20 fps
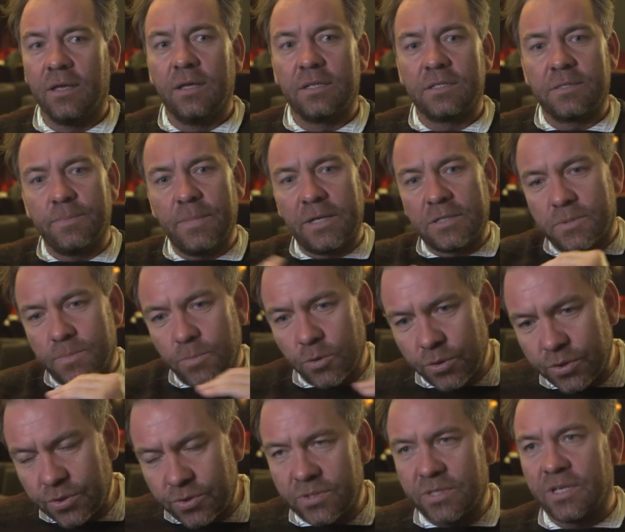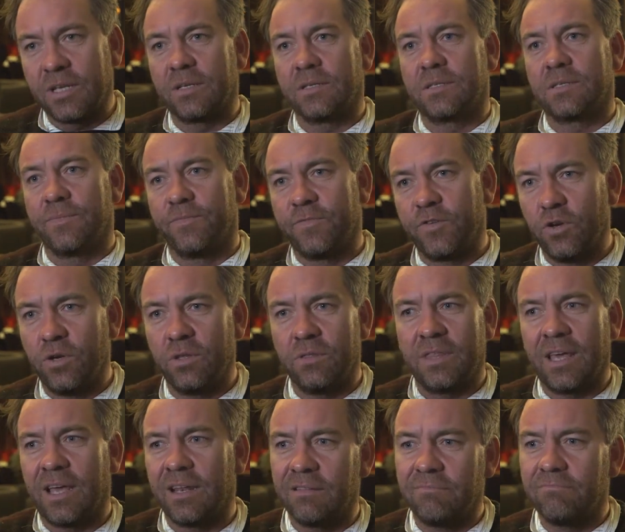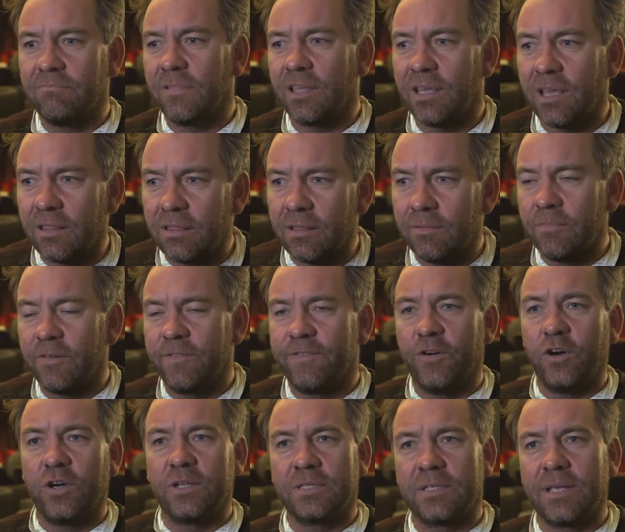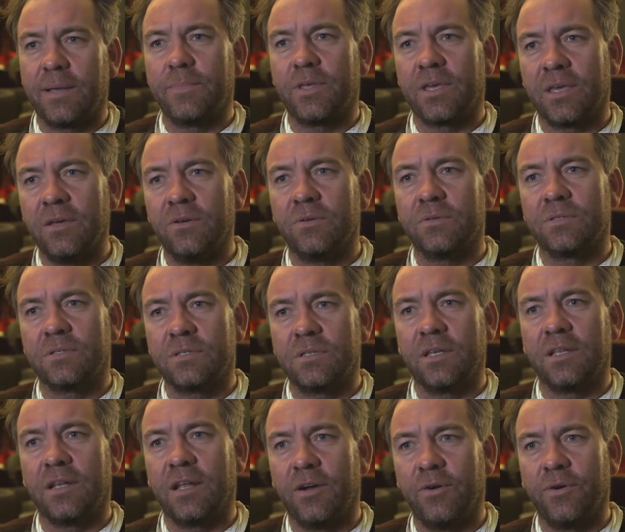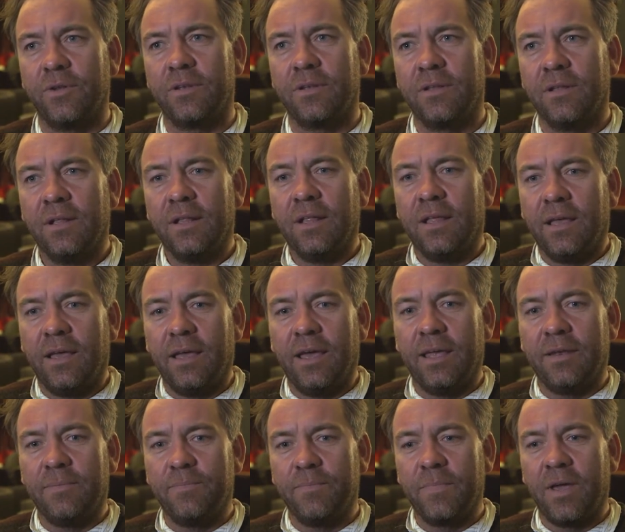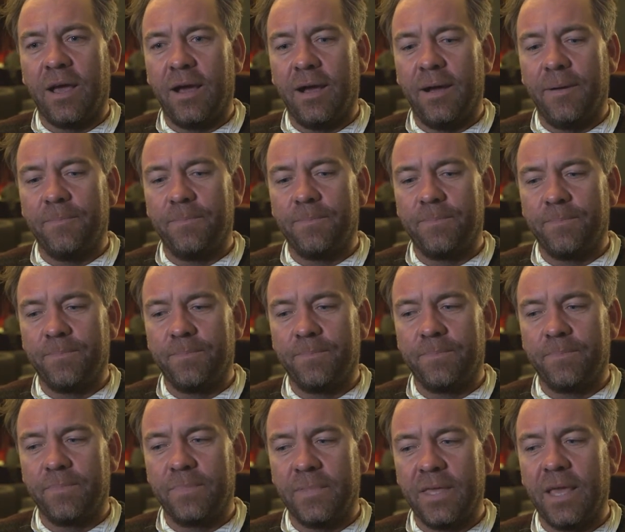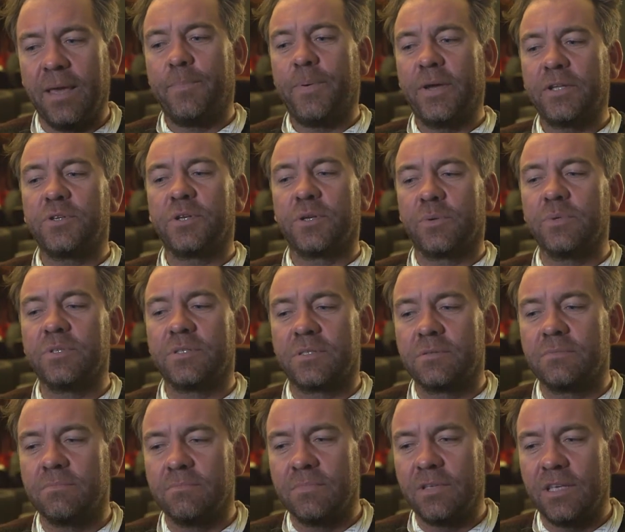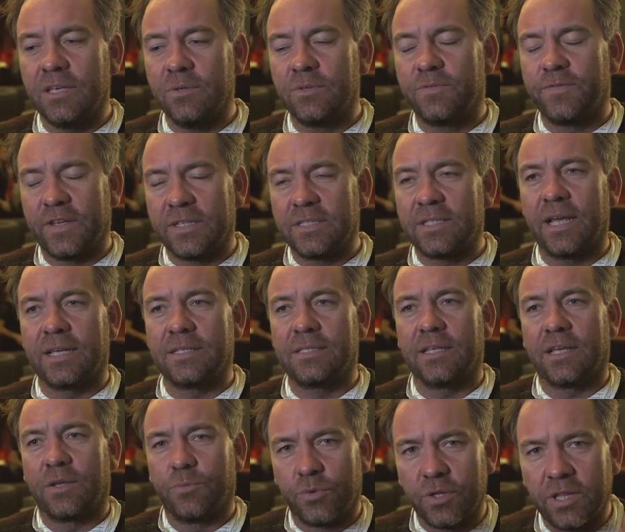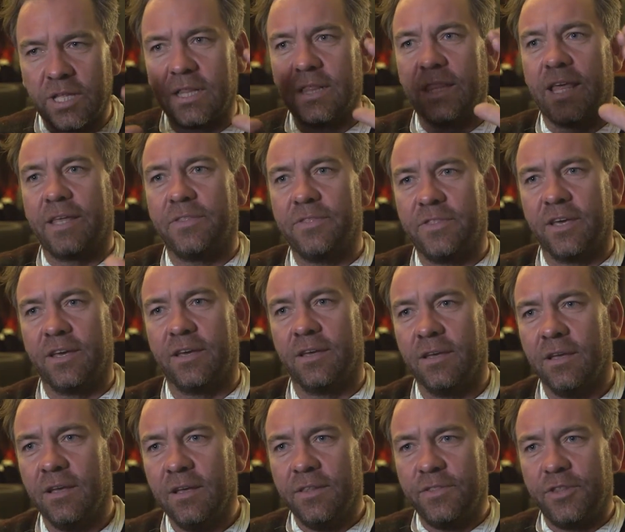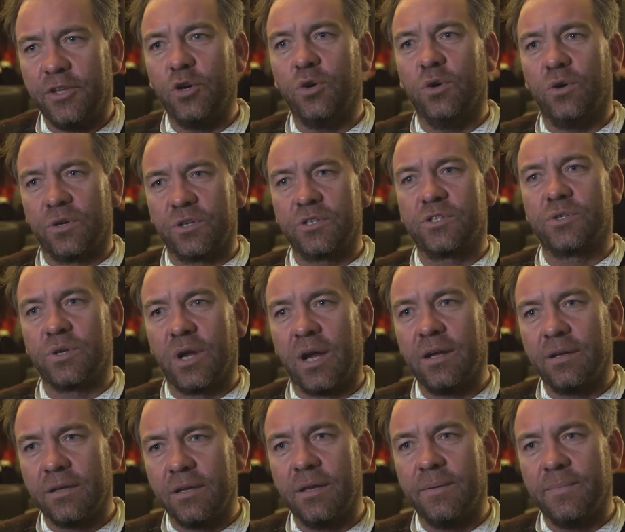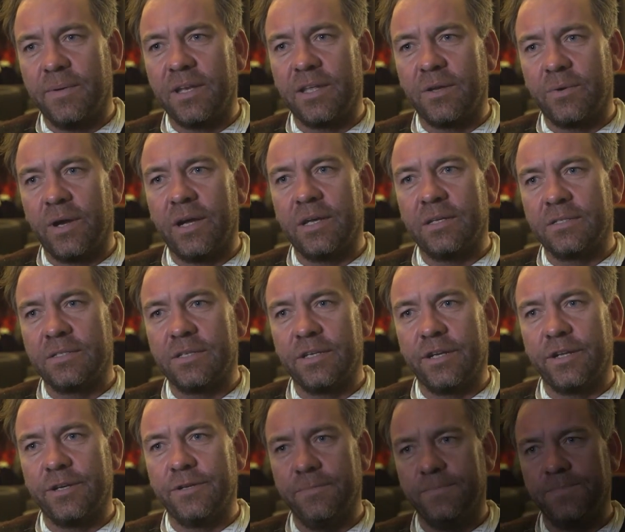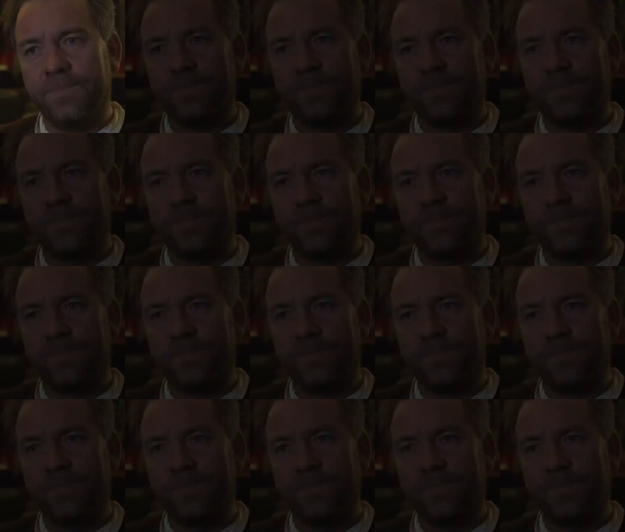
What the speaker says: It's much more interesting to subvert that and get them to find something else, you know. Patrick was fantastic and really led the orchestra in many ways, you know.